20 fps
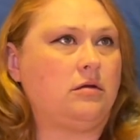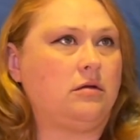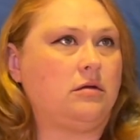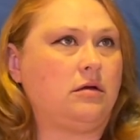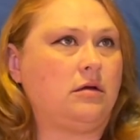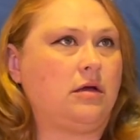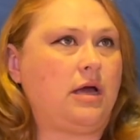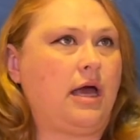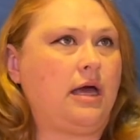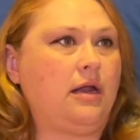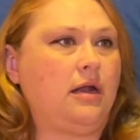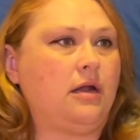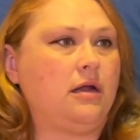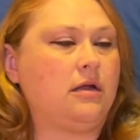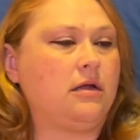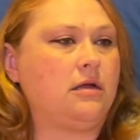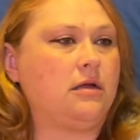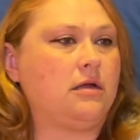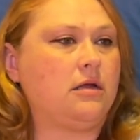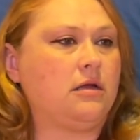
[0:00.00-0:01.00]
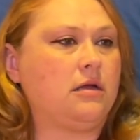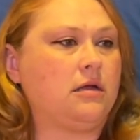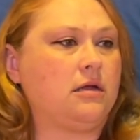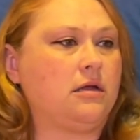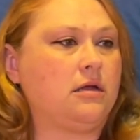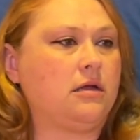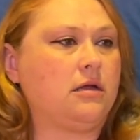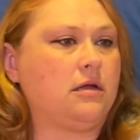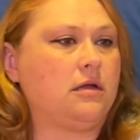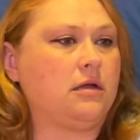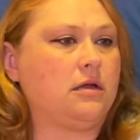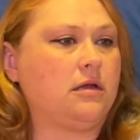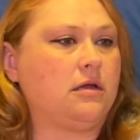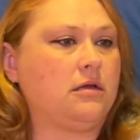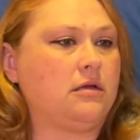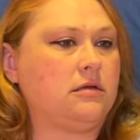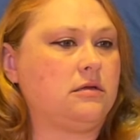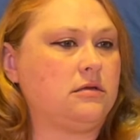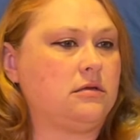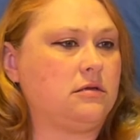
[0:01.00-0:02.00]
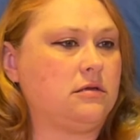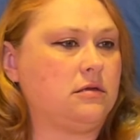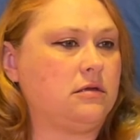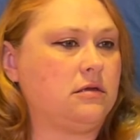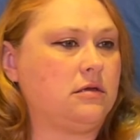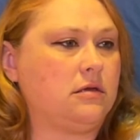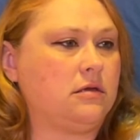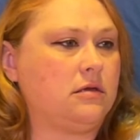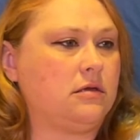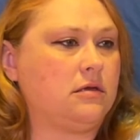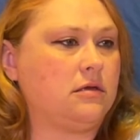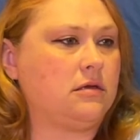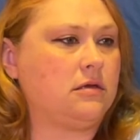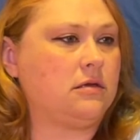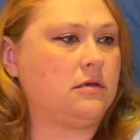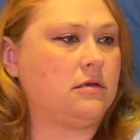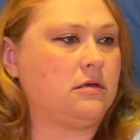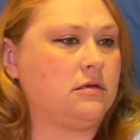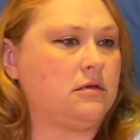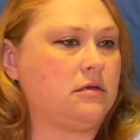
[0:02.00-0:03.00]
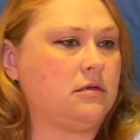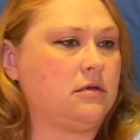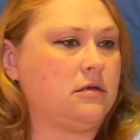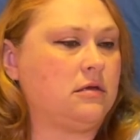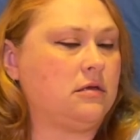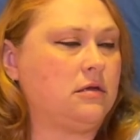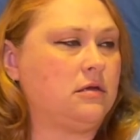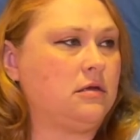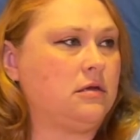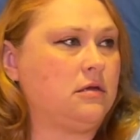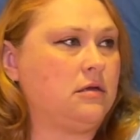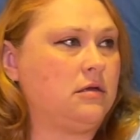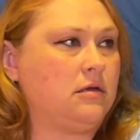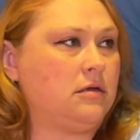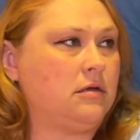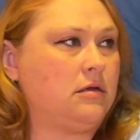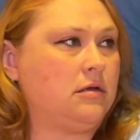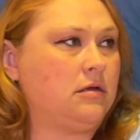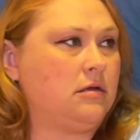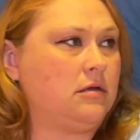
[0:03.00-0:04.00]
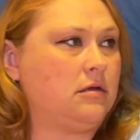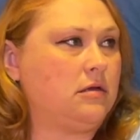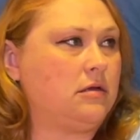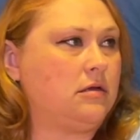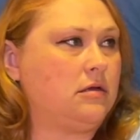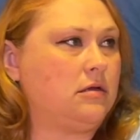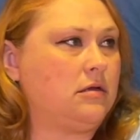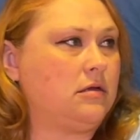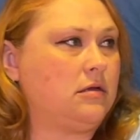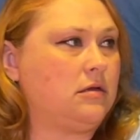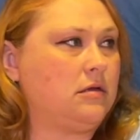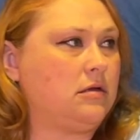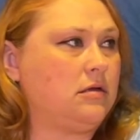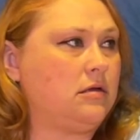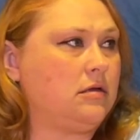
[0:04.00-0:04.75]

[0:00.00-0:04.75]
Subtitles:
[no speech]